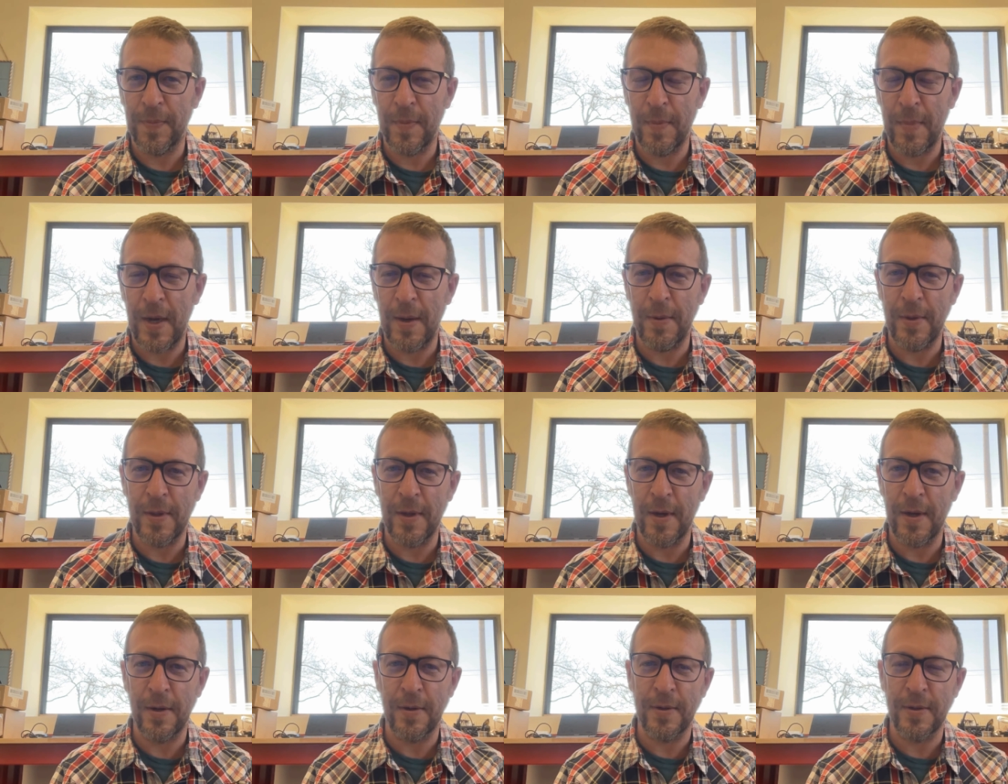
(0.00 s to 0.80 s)
maybe
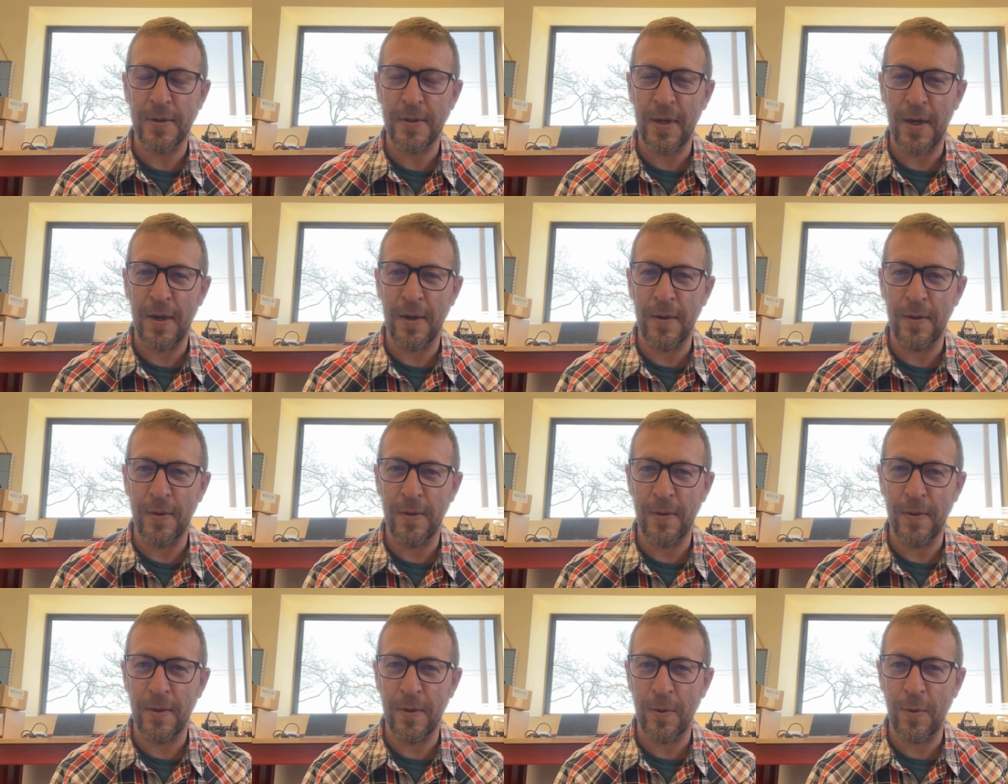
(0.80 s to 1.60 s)
the underside
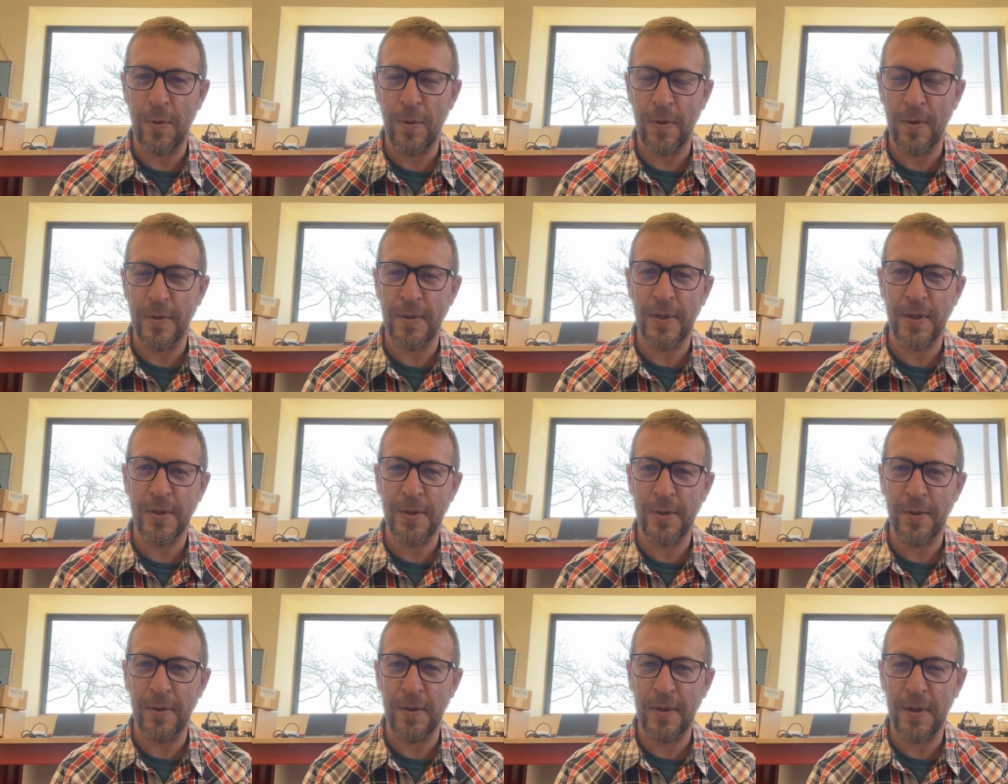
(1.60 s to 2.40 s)
of the coral
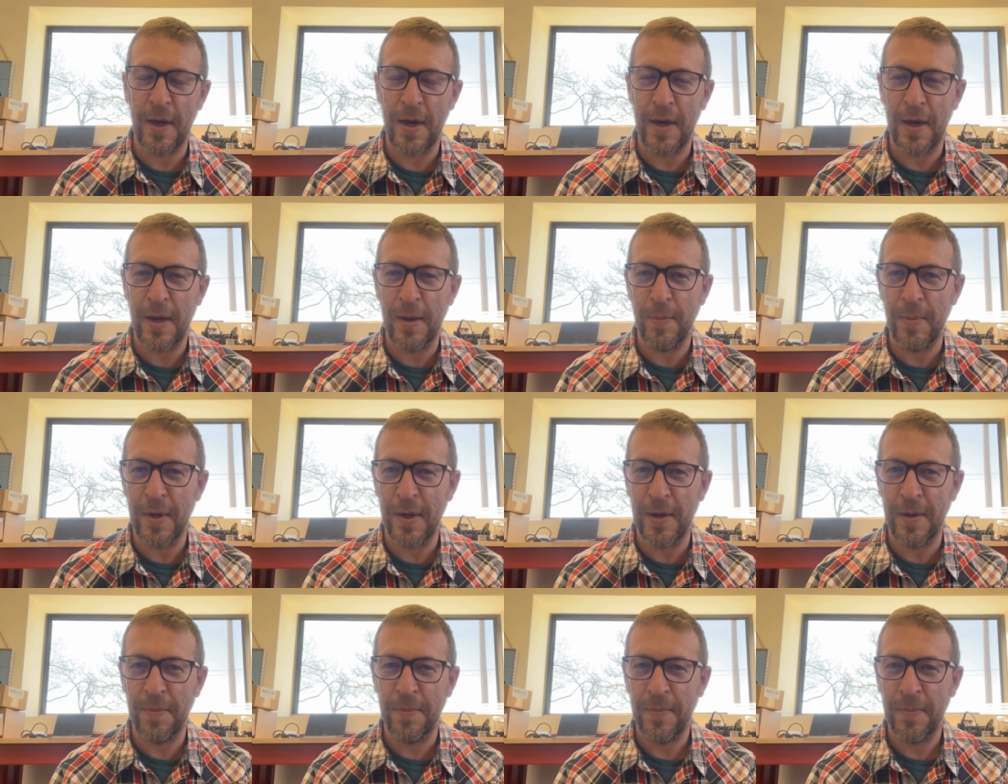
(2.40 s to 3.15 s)
tissue will die, but